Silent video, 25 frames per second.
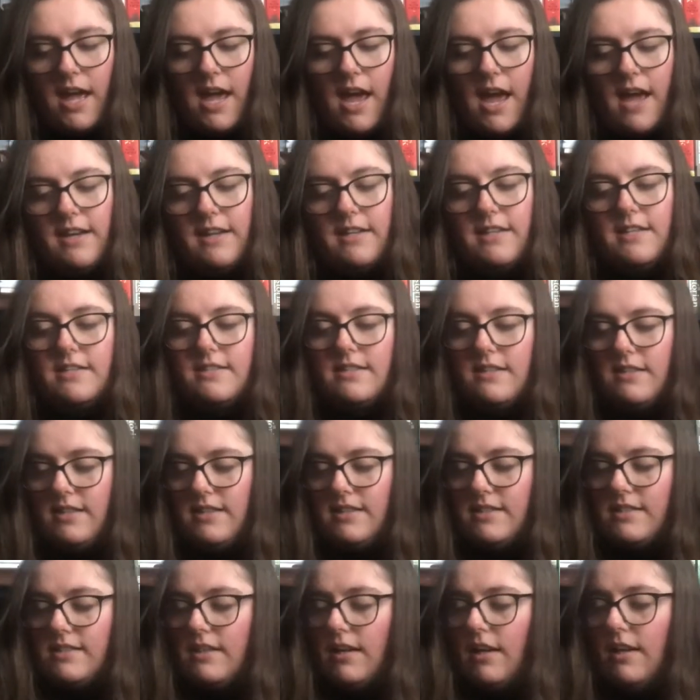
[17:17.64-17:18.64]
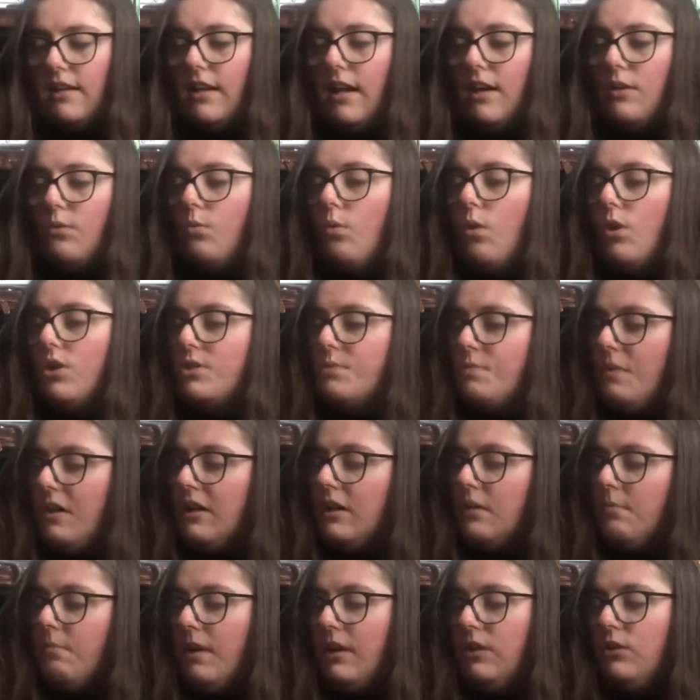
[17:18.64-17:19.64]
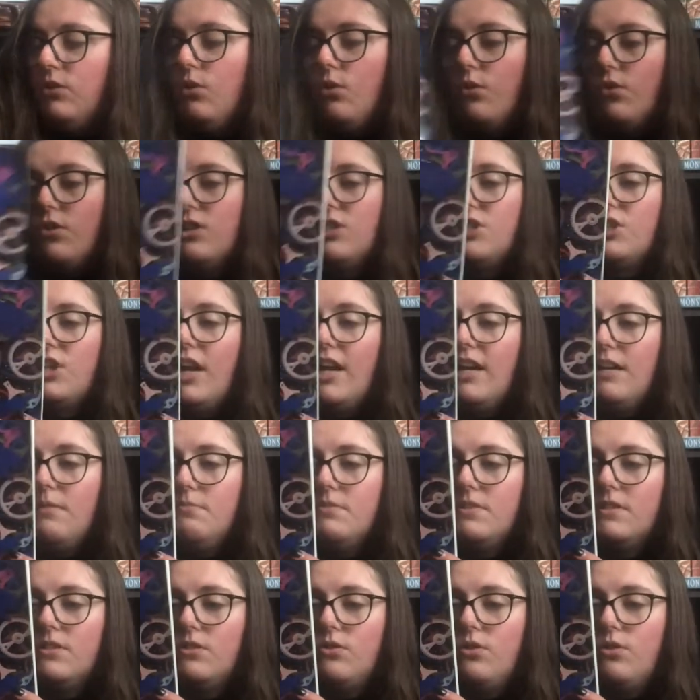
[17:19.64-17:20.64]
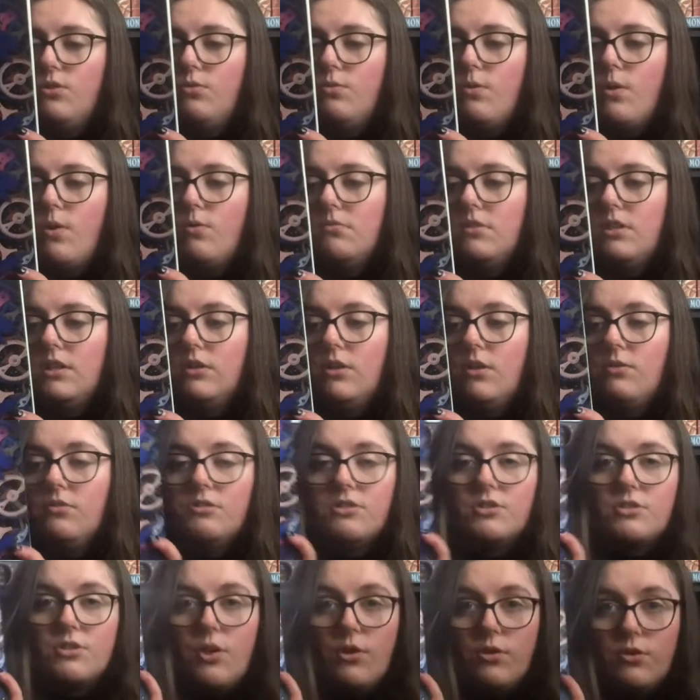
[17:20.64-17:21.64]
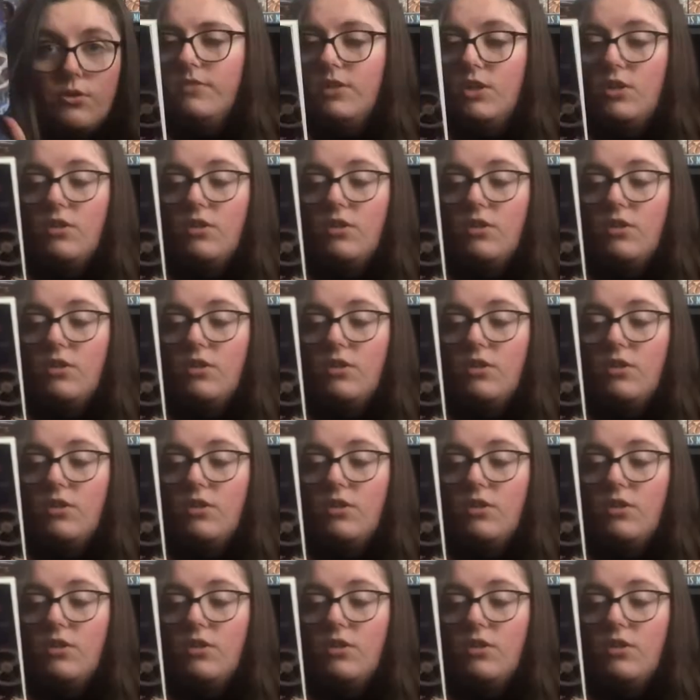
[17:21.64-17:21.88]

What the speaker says: And it is The Starlight Watchmaker by Lauren James, who wrote The Loneliest Girl in the